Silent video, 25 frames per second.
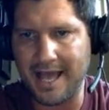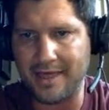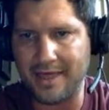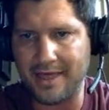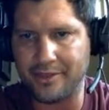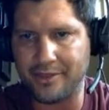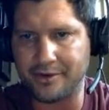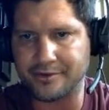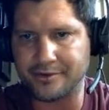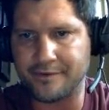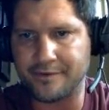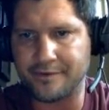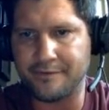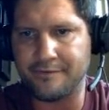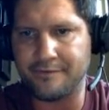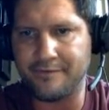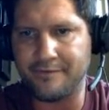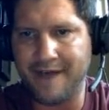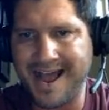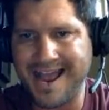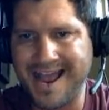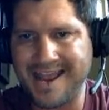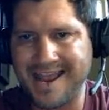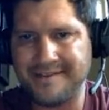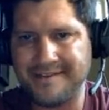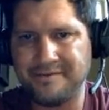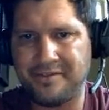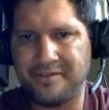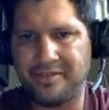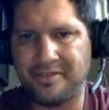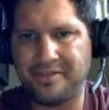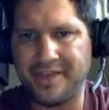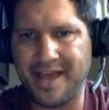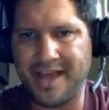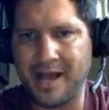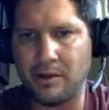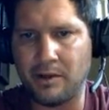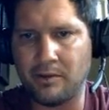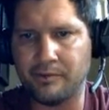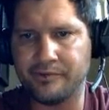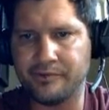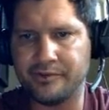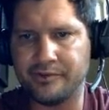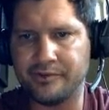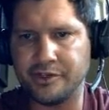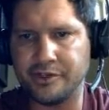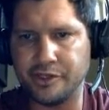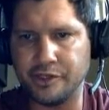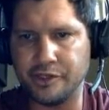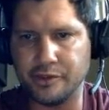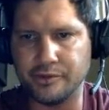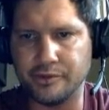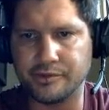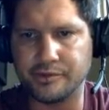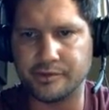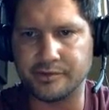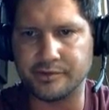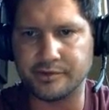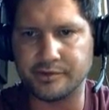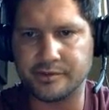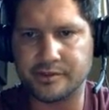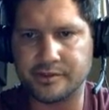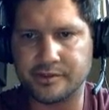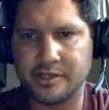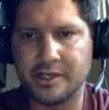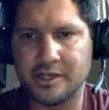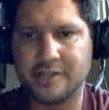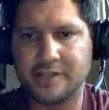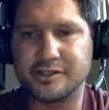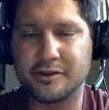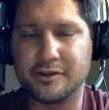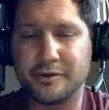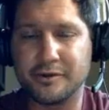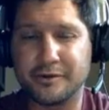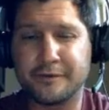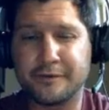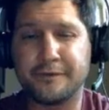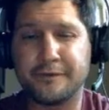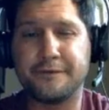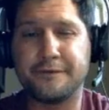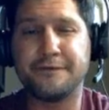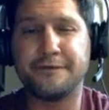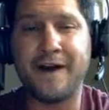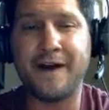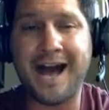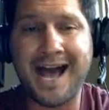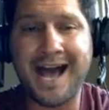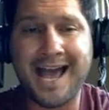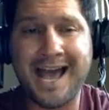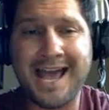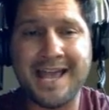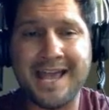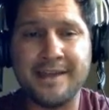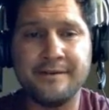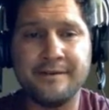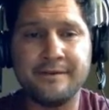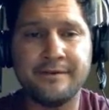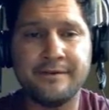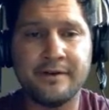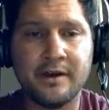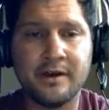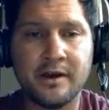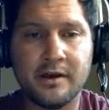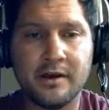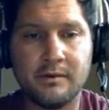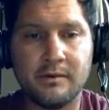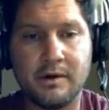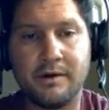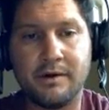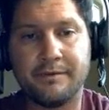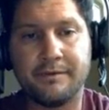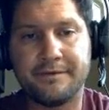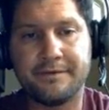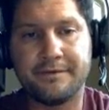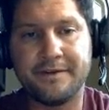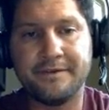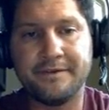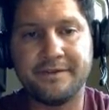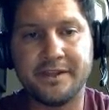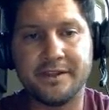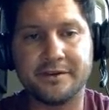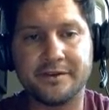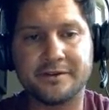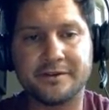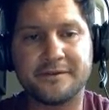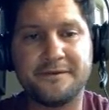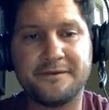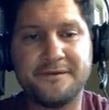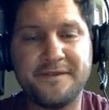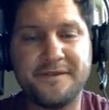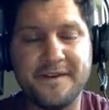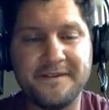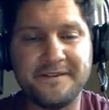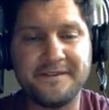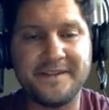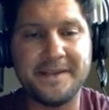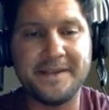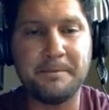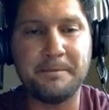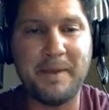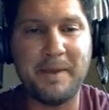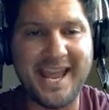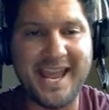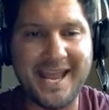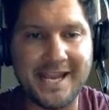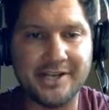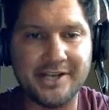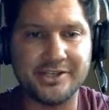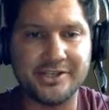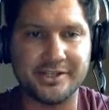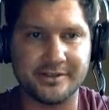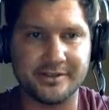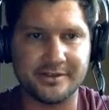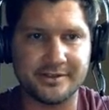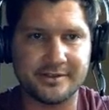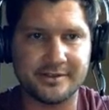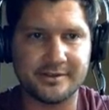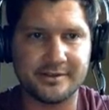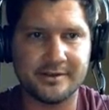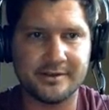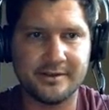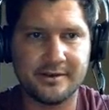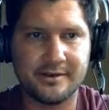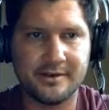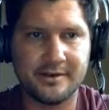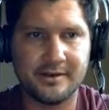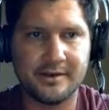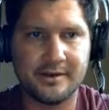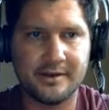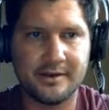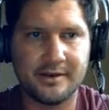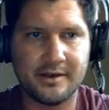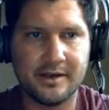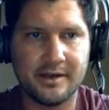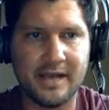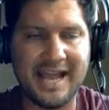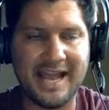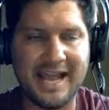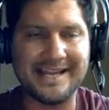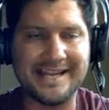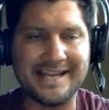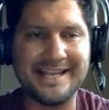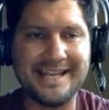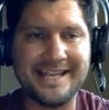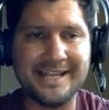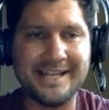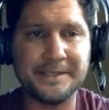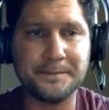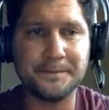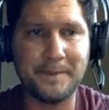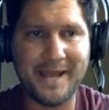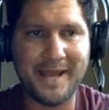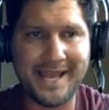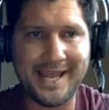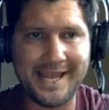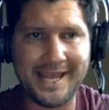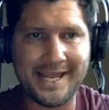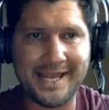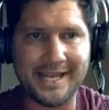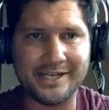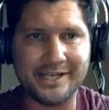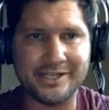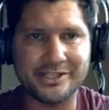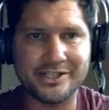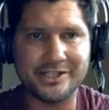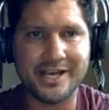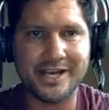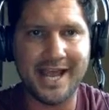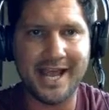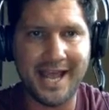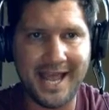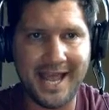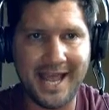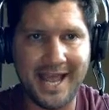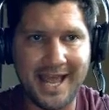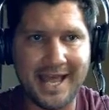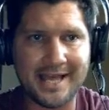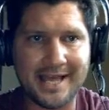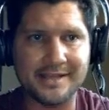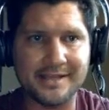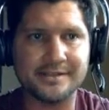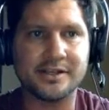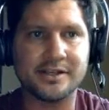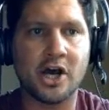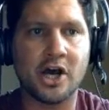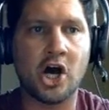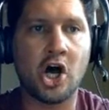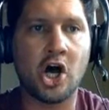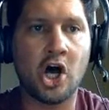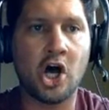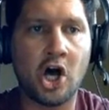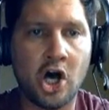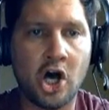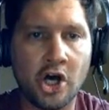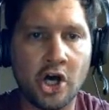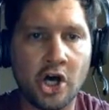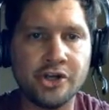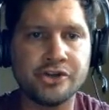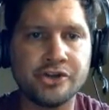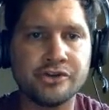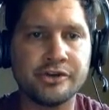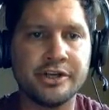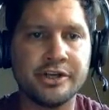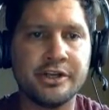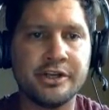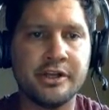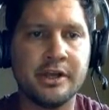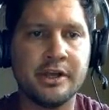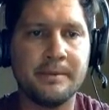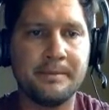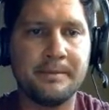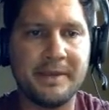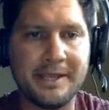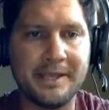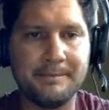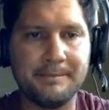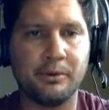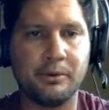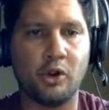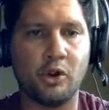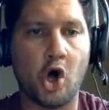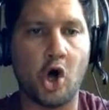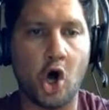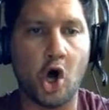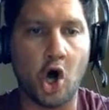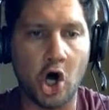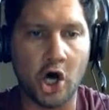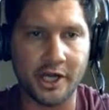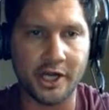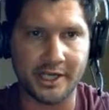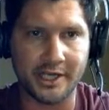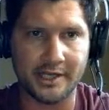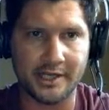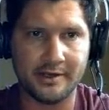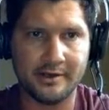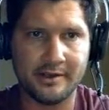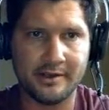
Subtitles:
There's 5,000 users. So there's 50, there's 50 pages. And each page has 100 people on it.